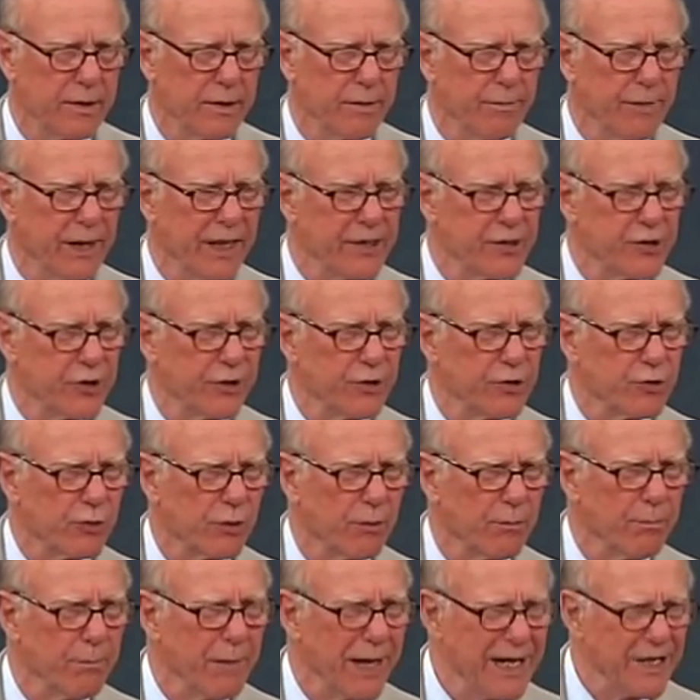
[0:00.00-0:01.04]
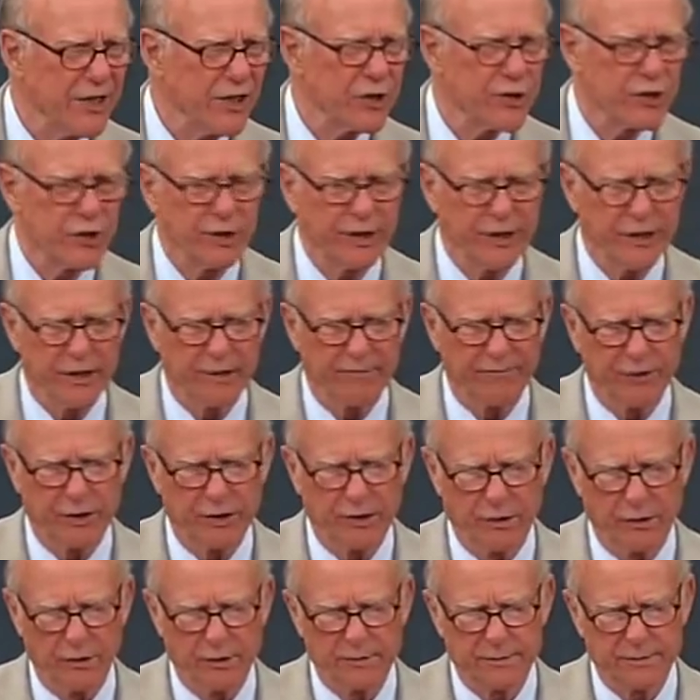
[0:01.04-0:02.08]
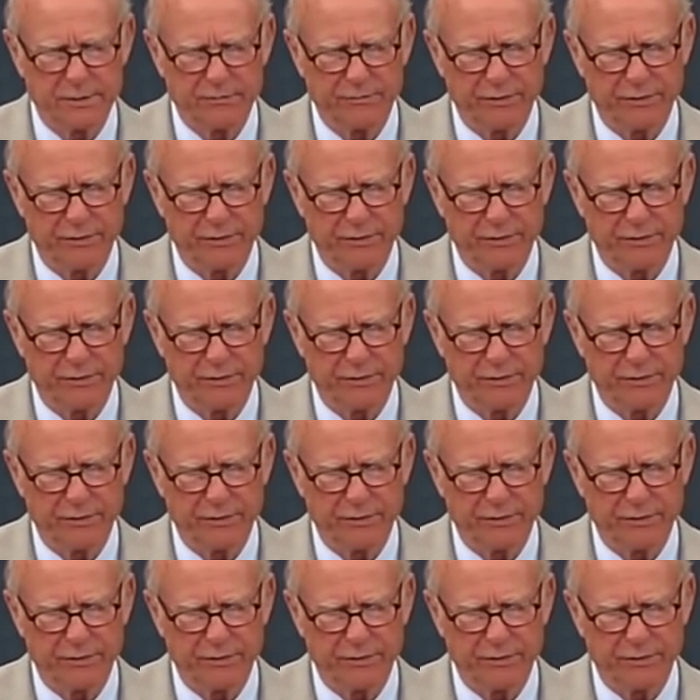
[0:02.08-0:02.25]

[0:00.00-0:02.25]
makes it tremendously difficult